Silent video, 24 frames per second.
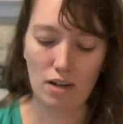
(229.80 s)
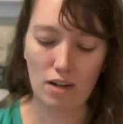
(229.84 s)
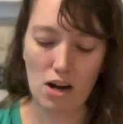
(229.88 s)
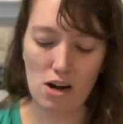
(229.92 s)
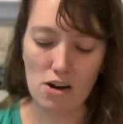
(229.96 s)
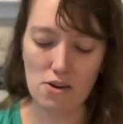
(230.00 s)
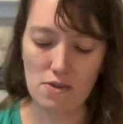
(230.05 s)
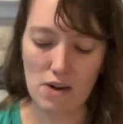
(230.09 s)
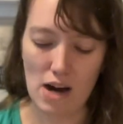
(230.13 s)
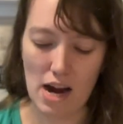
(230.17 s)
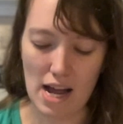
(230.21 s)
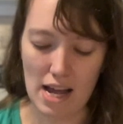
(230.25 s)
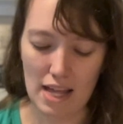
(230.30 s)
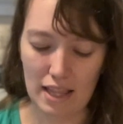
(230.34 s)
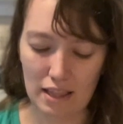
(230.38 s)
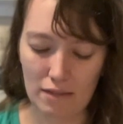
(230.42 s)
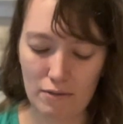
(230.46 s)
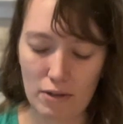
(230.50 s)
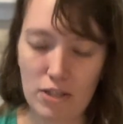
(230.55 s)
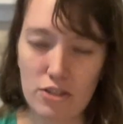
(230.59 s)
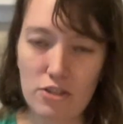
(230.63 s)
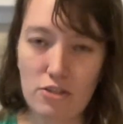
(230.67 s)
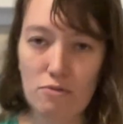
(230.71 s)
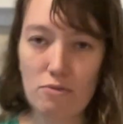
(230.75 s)
All right, let
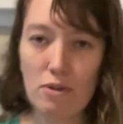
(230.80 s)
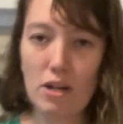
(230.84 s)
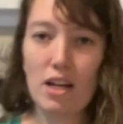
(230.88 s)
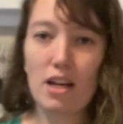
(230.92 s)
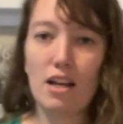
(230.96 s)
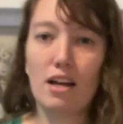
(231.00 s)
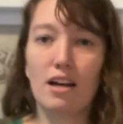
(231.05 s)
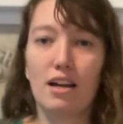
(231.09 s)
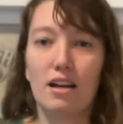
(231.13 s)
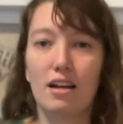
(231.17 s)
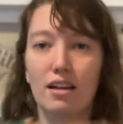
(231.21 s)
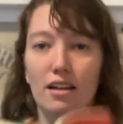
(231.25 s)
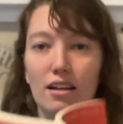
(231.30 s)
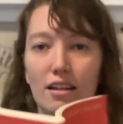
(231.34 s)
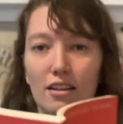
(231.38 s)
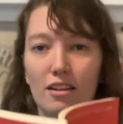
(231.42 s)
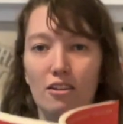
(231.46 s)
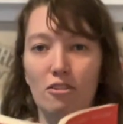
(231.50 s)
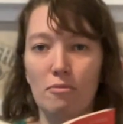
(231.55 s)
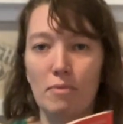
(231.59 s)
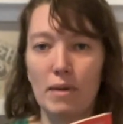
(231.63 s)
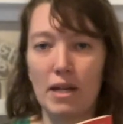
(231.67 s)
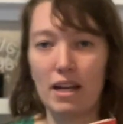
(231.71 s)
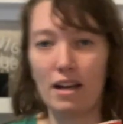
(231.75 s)
me just read a
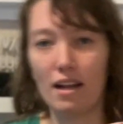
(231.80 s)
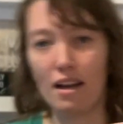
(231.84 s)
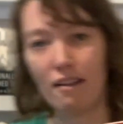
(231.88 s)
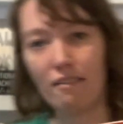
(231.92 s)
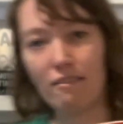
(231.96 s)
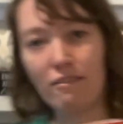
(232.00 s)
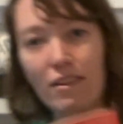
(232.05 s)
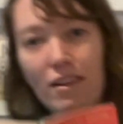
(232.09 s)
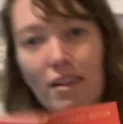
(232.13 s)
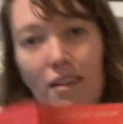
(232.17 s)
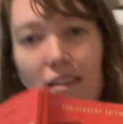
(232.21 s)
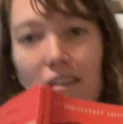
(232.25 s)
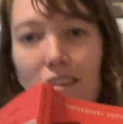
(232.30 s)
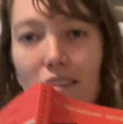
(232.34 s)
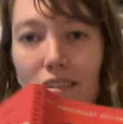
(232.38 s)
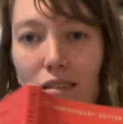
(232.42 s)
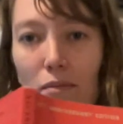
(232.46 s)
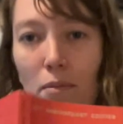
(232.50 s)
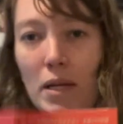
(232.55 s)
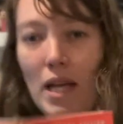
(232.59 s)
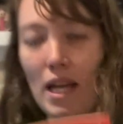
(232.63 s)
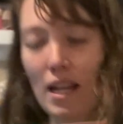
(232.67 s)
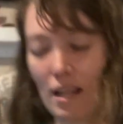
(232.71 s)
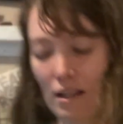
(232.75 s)
little bit of the
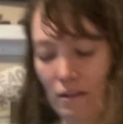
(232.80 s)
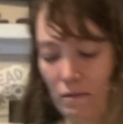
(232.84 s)
beginning.